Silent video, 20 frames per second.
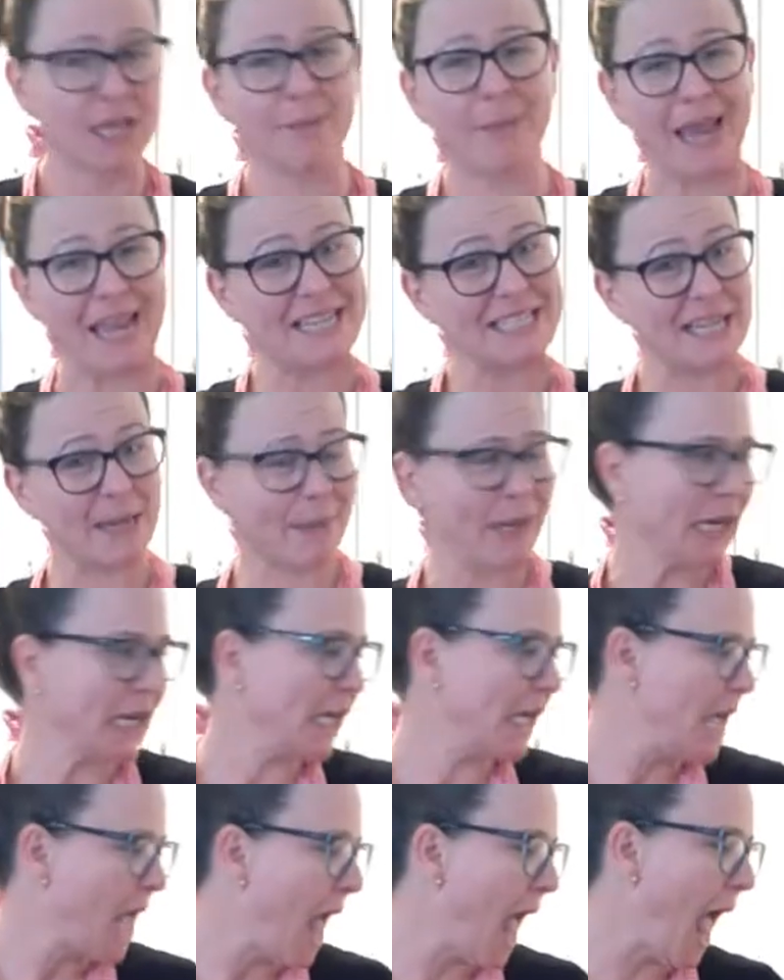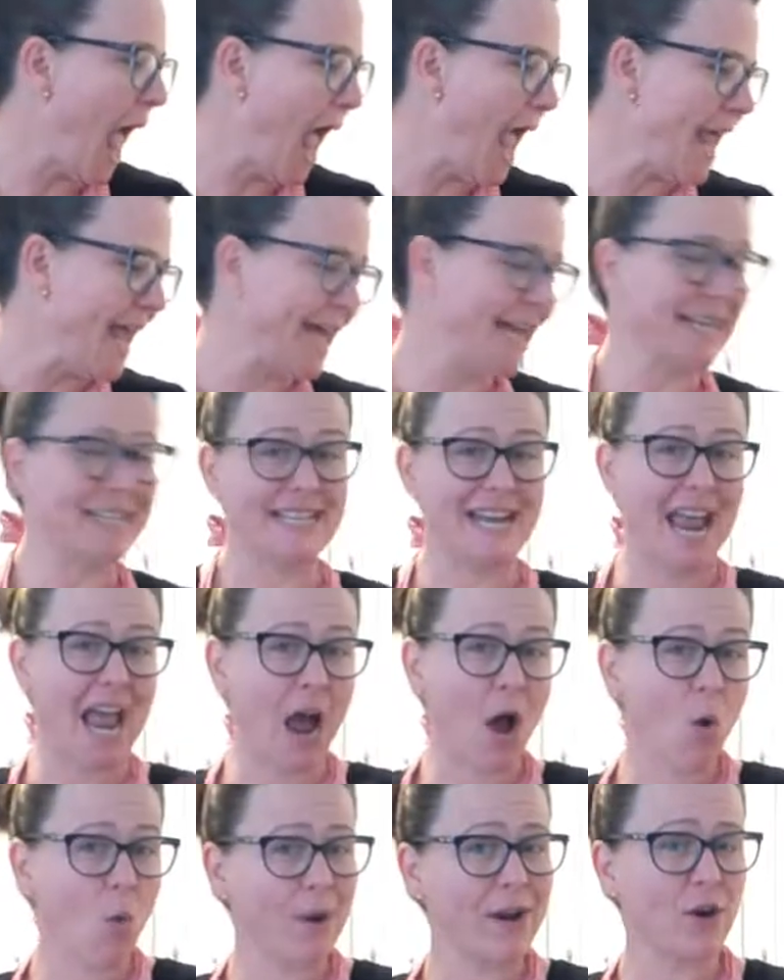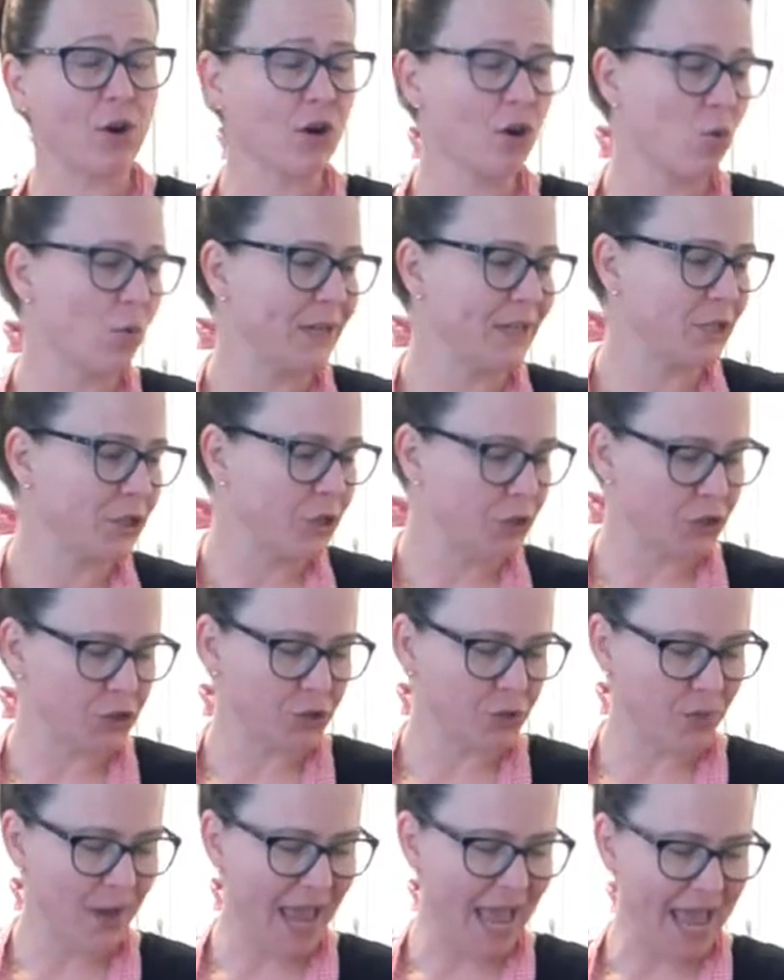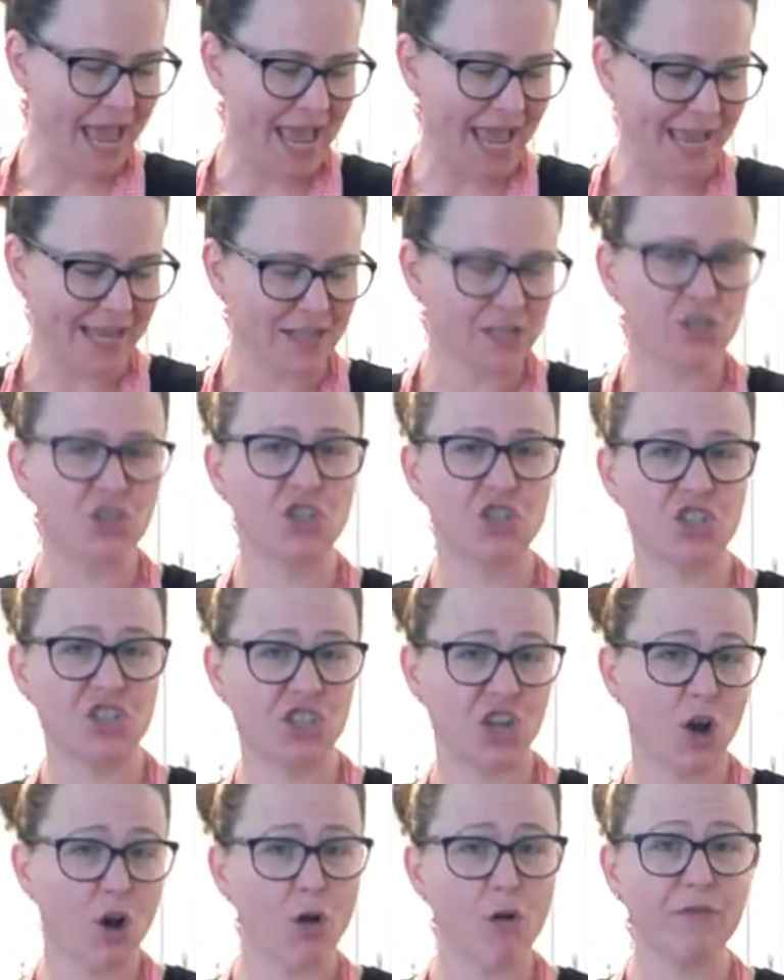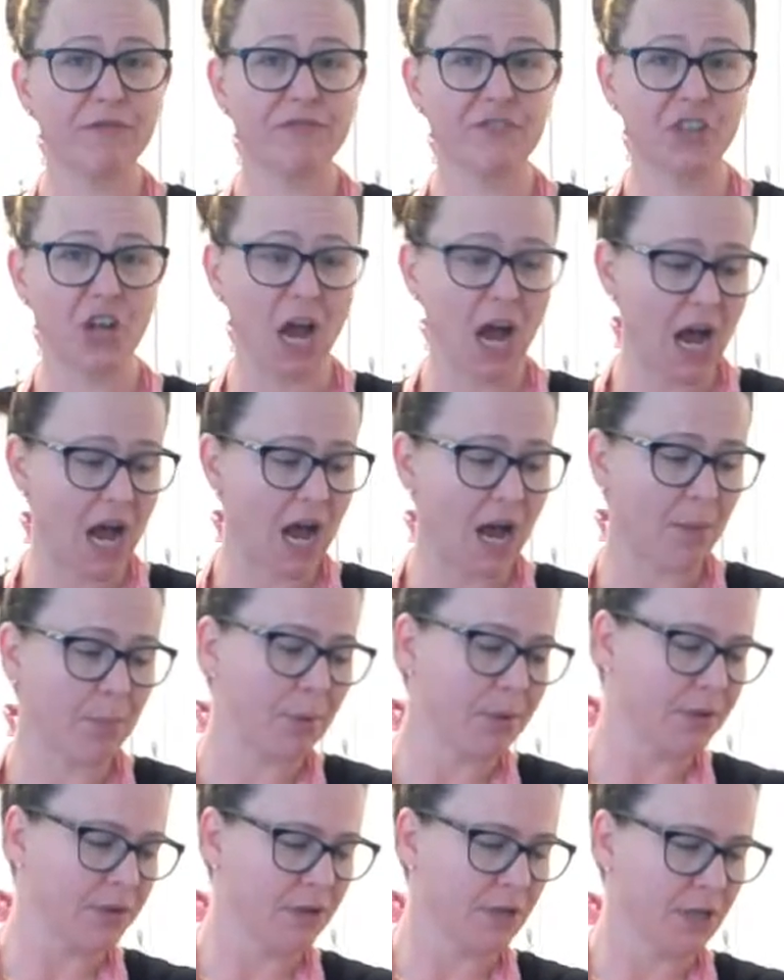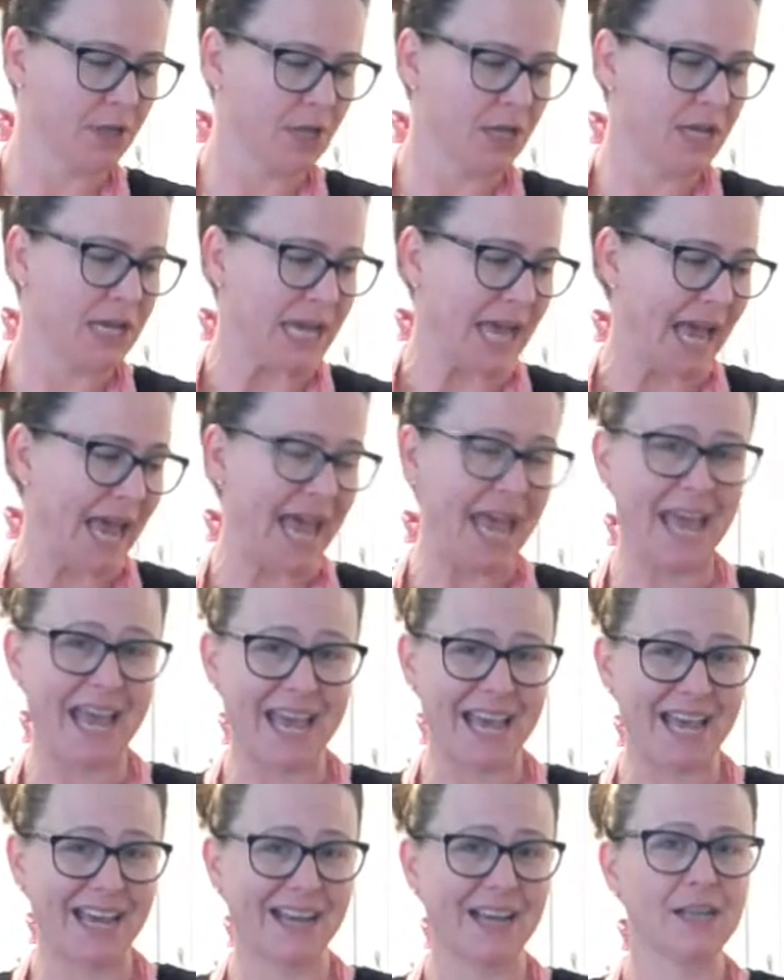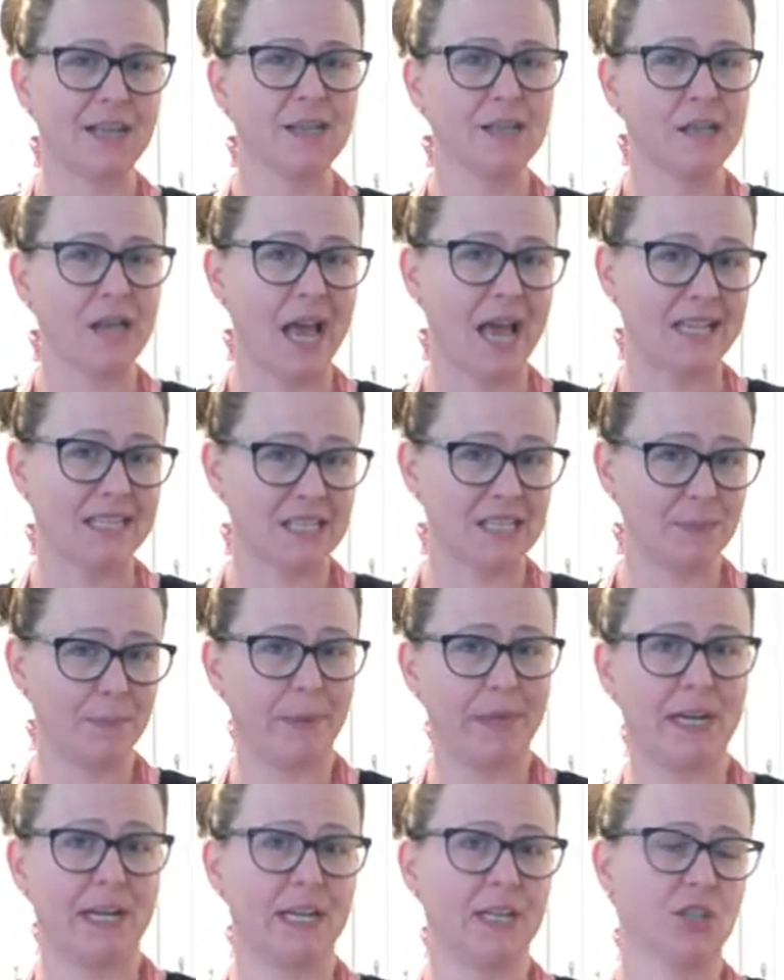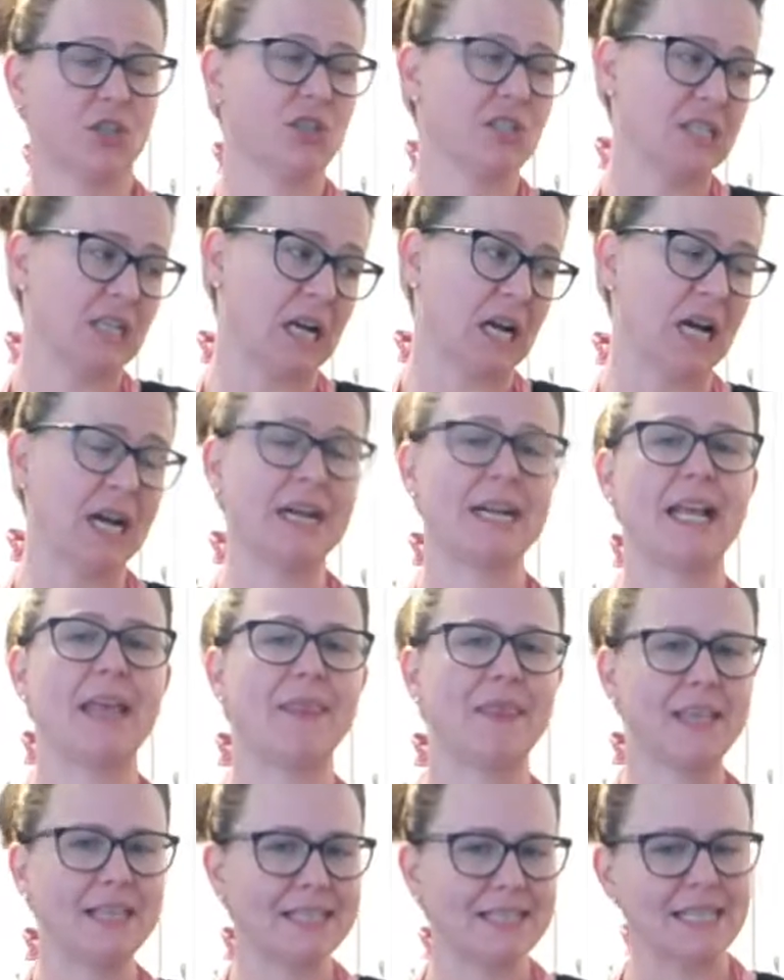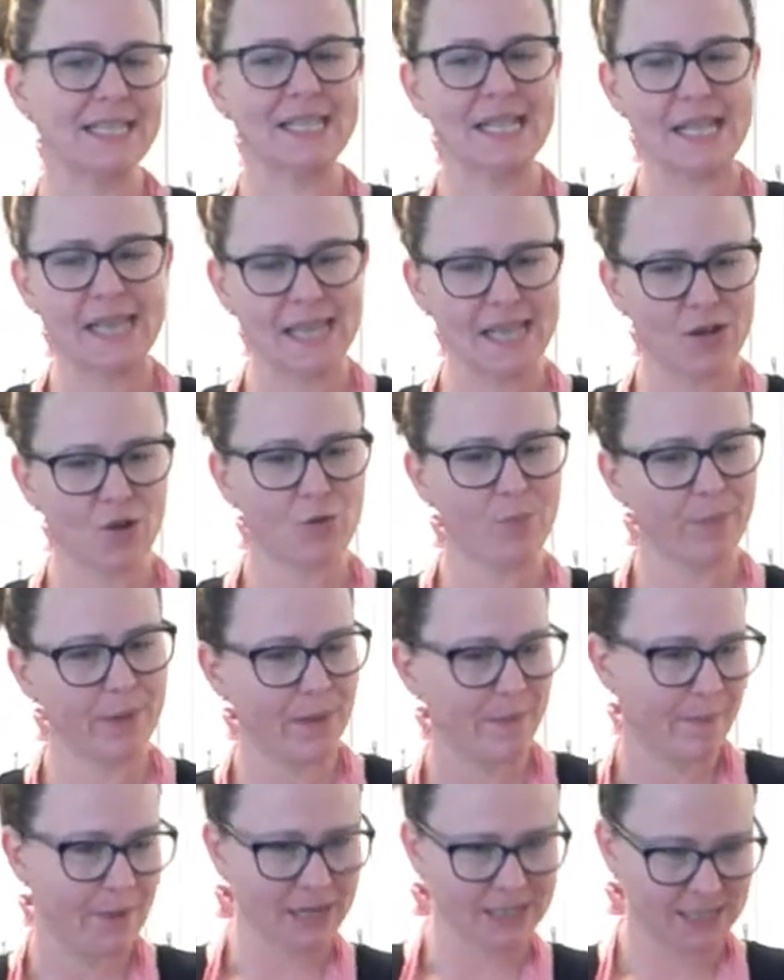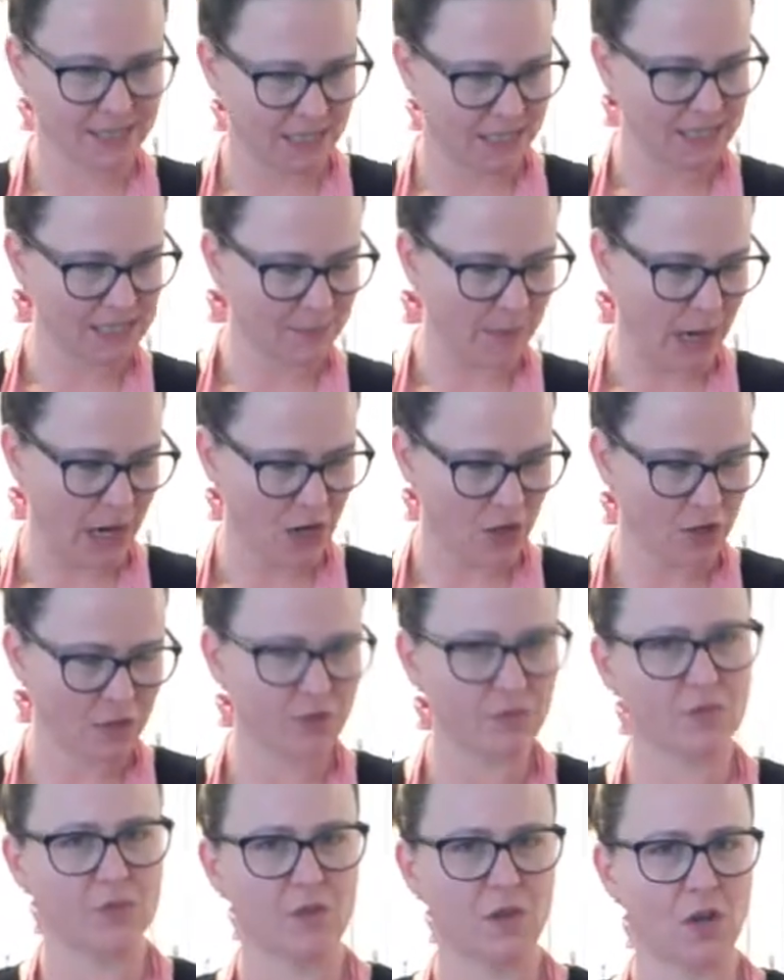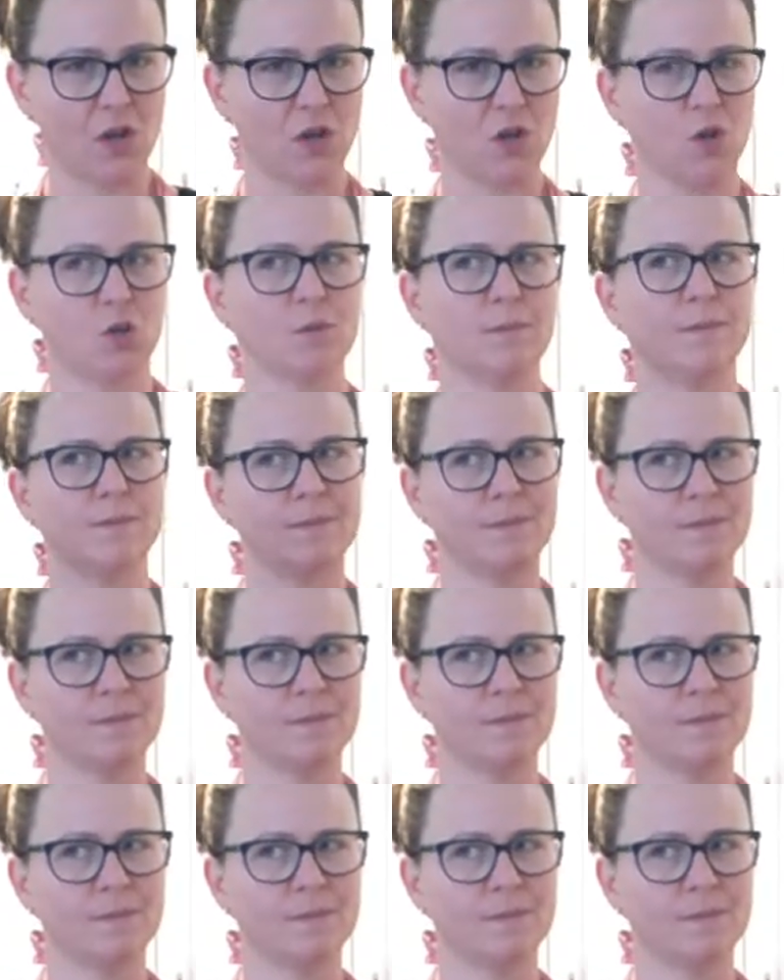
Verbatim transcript: pandemic. And now we are going to do a stovetop egg and spinach side. This is a little bit Mexican inspired, so